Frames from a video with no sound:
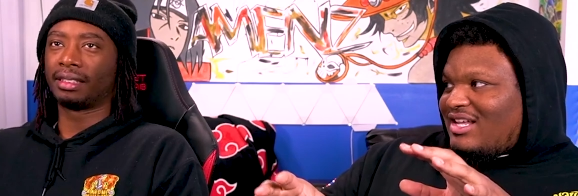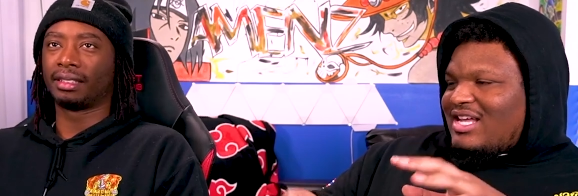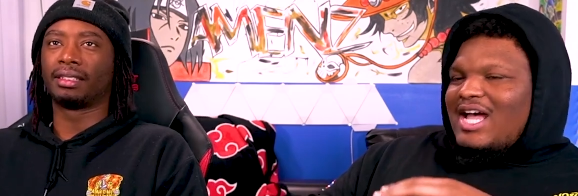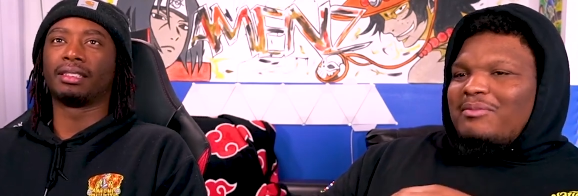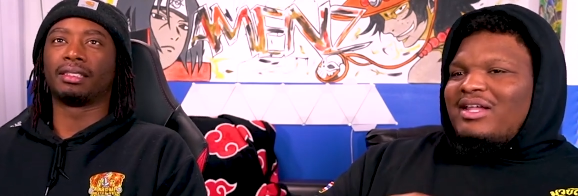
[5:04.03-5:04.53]

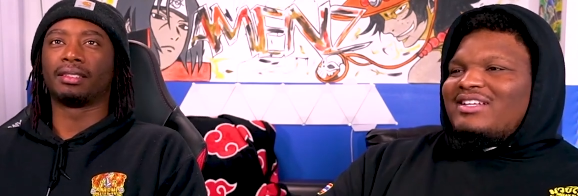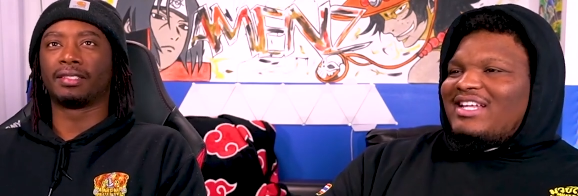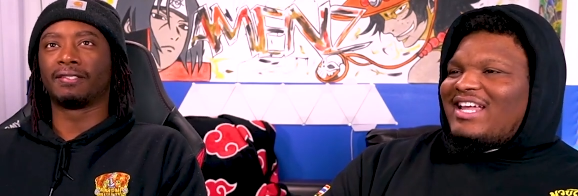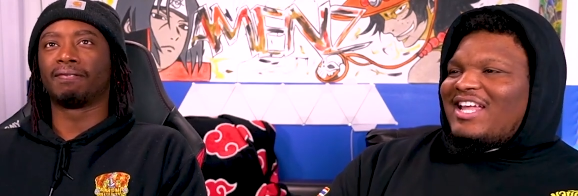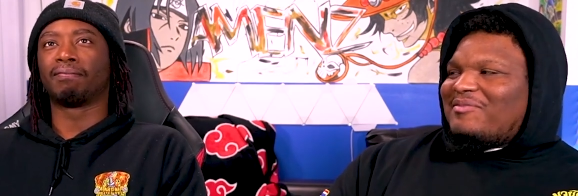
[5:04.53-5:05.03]
Speaker 1: I'd be like,
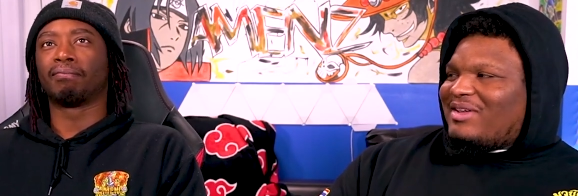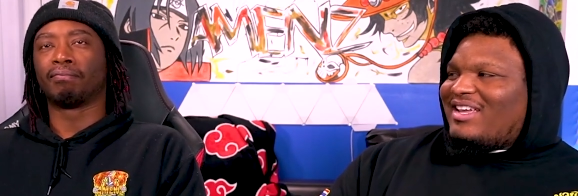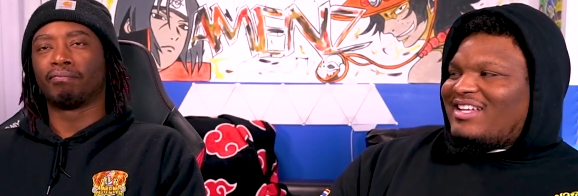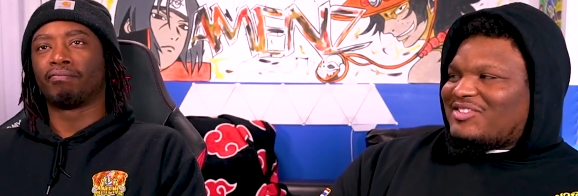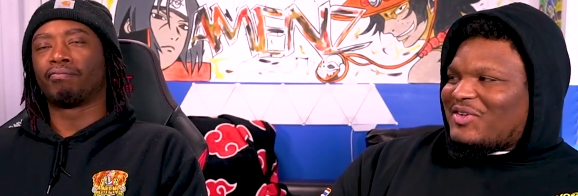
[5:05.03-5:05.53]
dang, man,
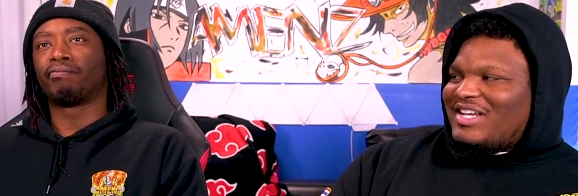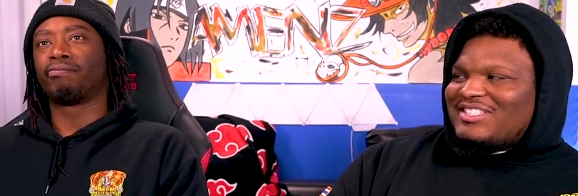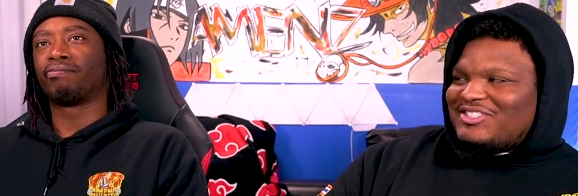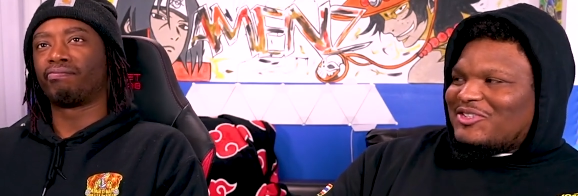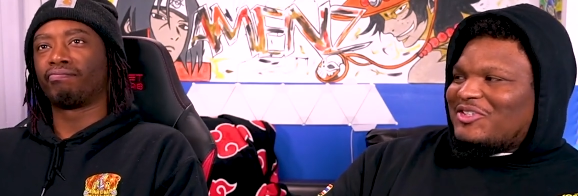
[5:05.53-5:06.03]
that's crazy
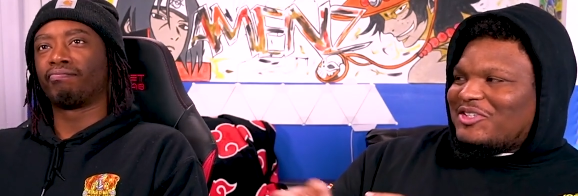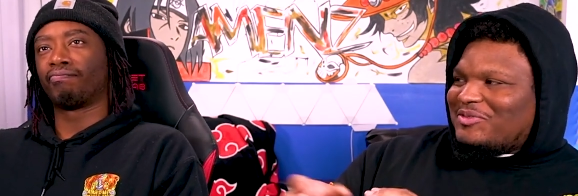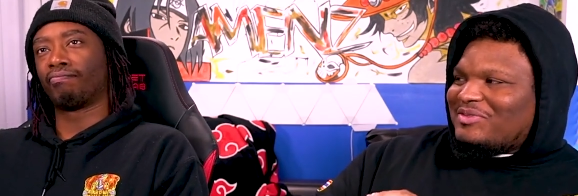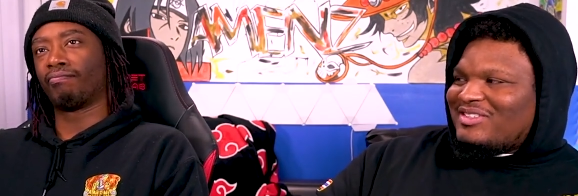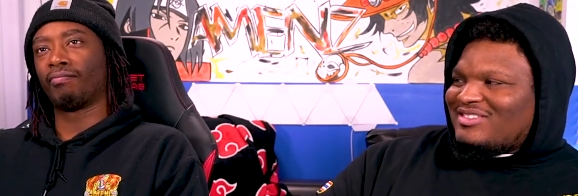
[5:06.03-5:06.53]
showing
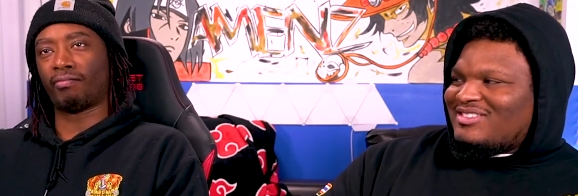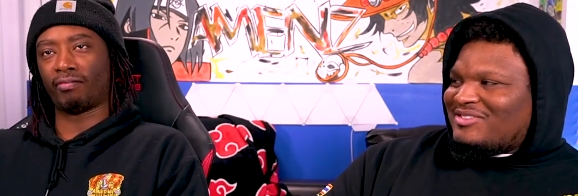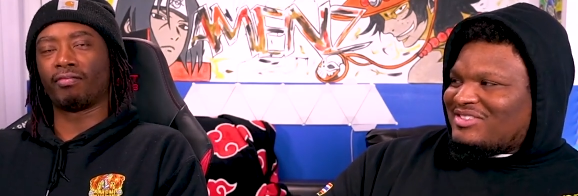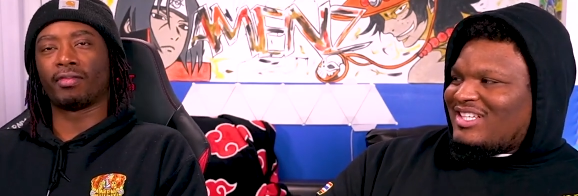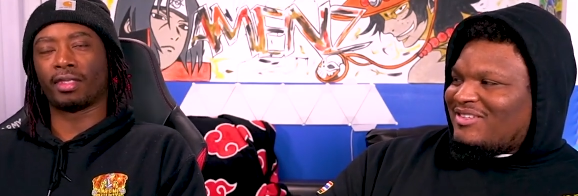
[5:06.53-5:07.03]
them, you know what
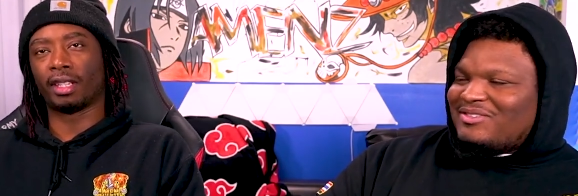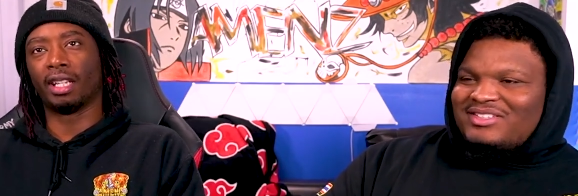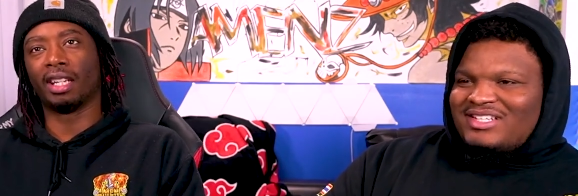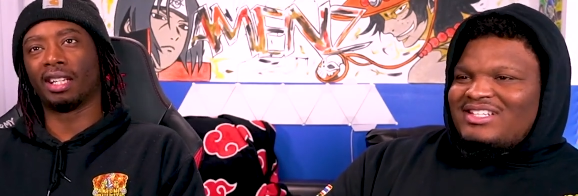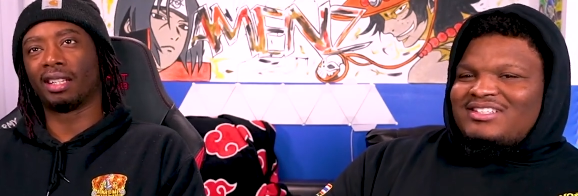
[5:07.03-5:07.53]
I'm saying?
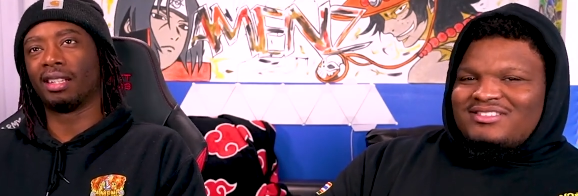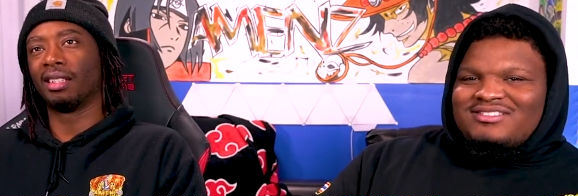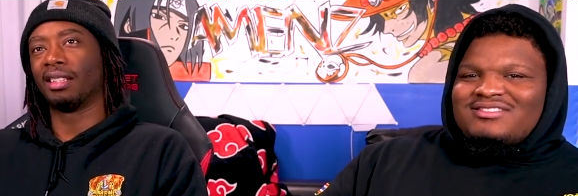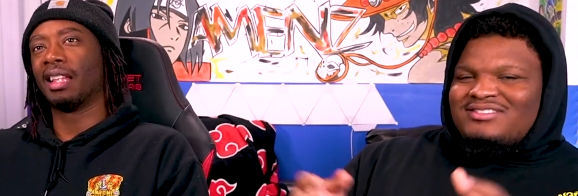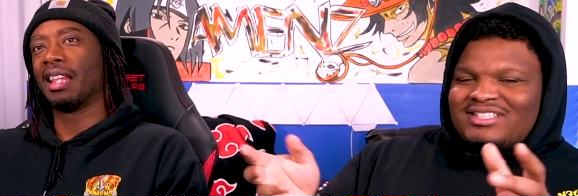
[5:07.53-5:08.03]
Yeah.
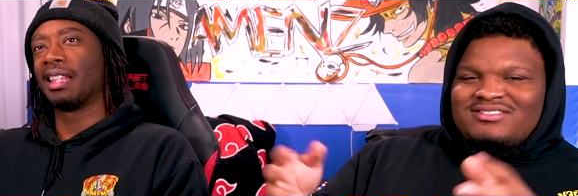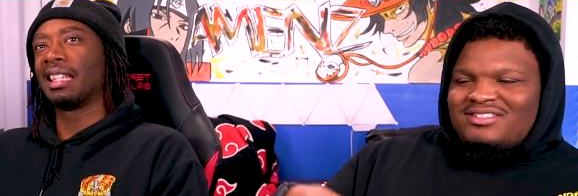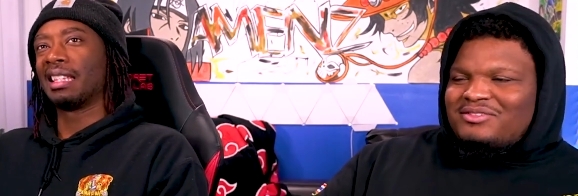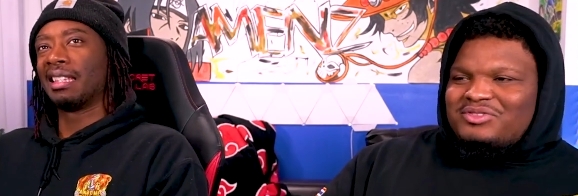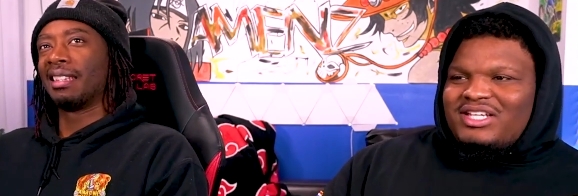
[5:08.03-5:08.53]
You know
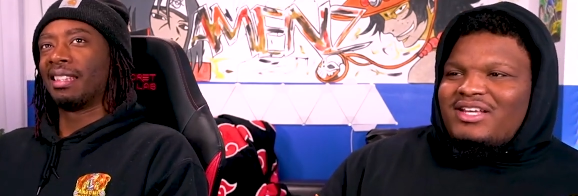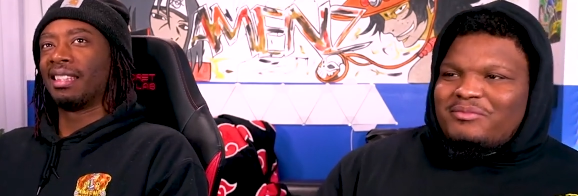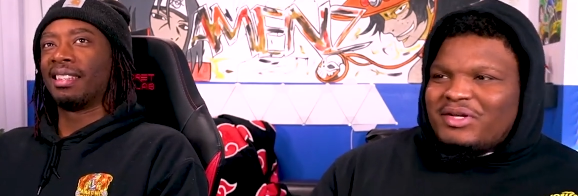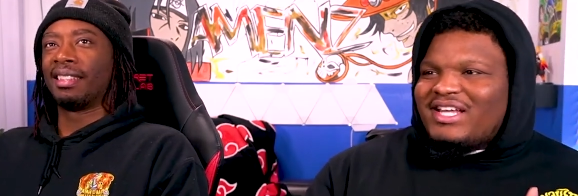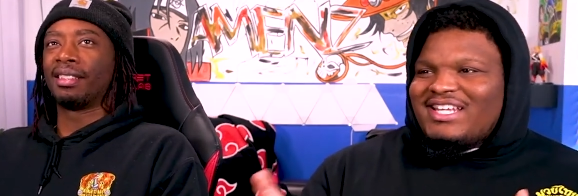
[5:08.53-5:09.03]
what I'm saying?
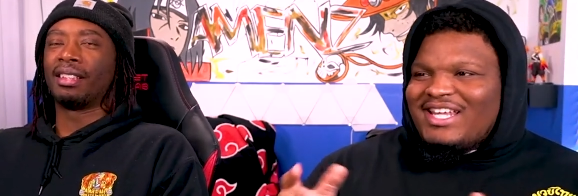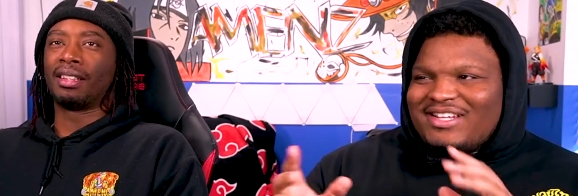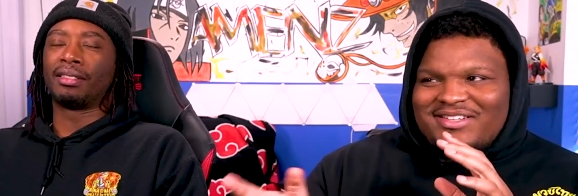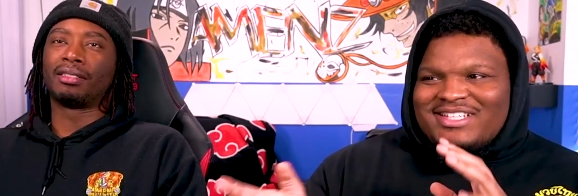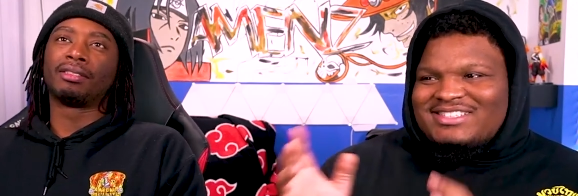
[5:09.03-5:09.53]
But
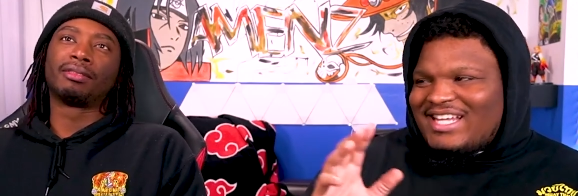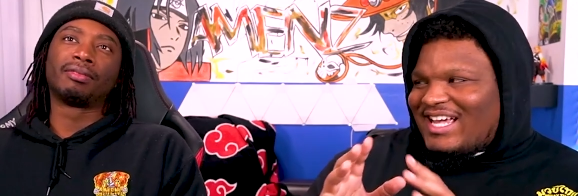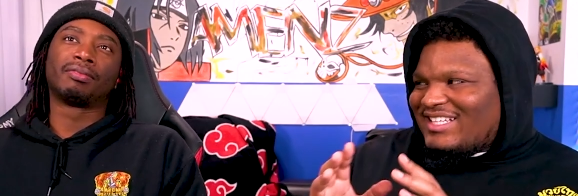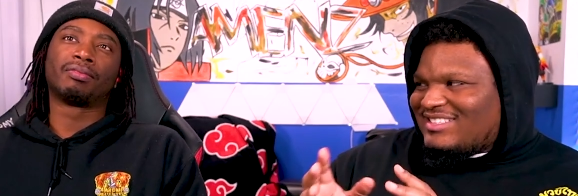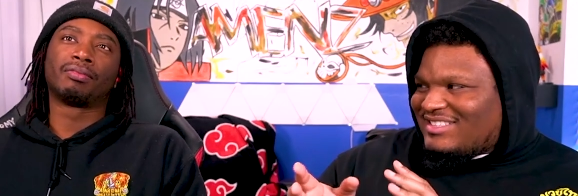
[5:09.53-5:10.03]
it's not.
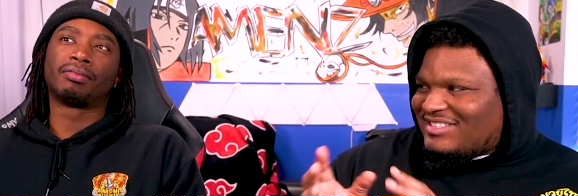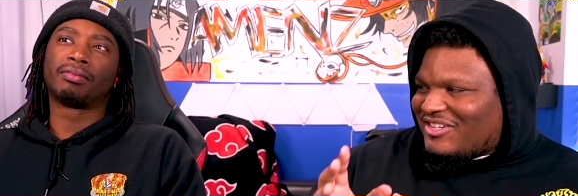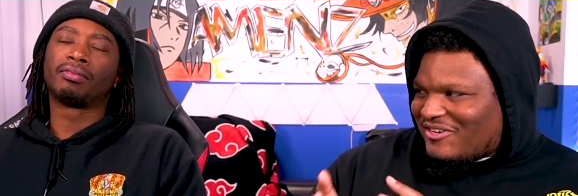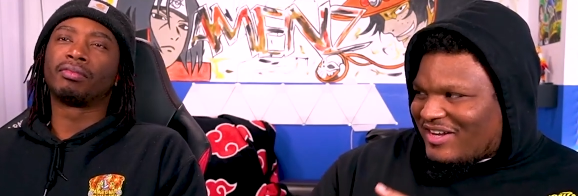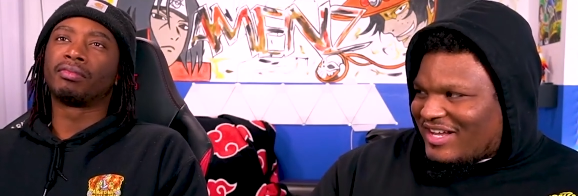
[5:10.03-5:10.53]
It's
Speaker 2: her
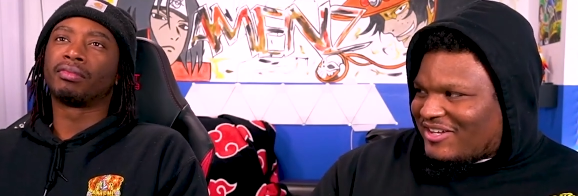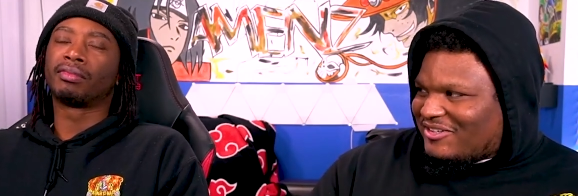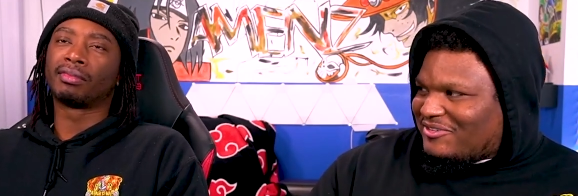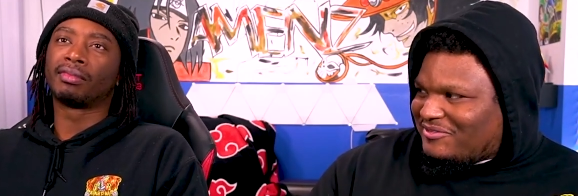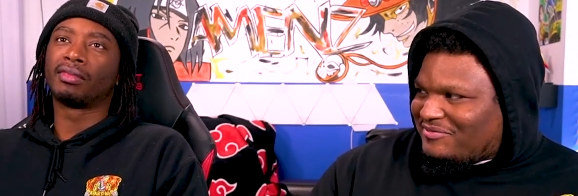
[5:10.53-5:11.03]
and Ekko.
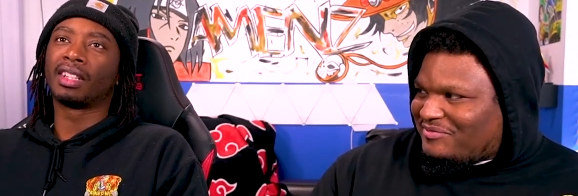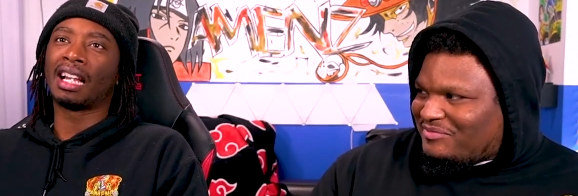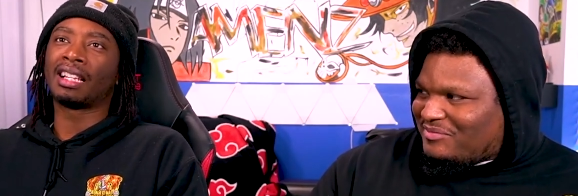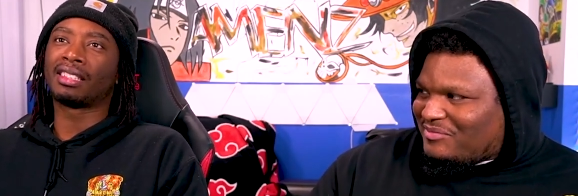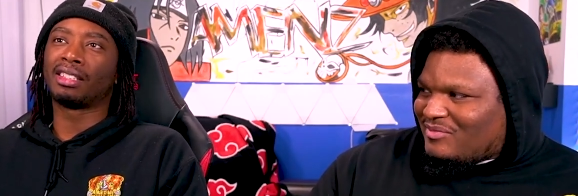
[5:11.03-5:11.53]
I
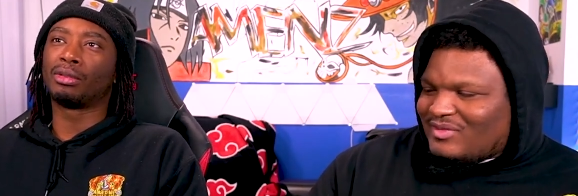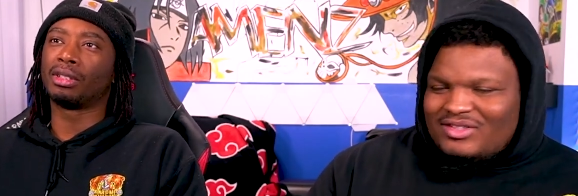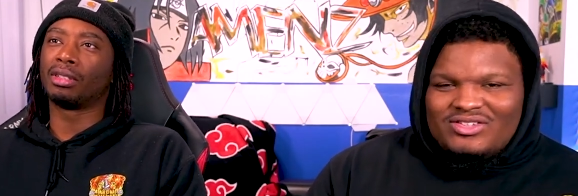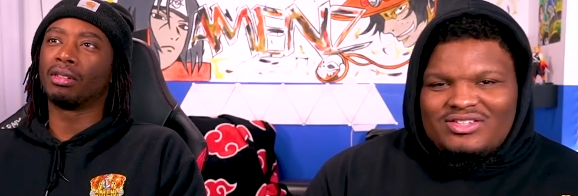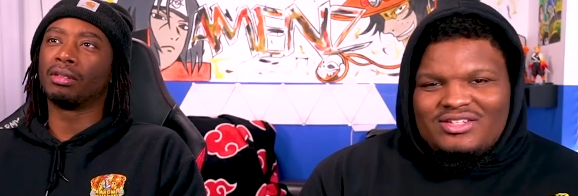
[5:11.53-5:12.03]
see where you're
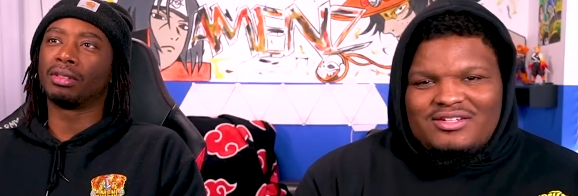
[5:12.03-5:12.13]
going with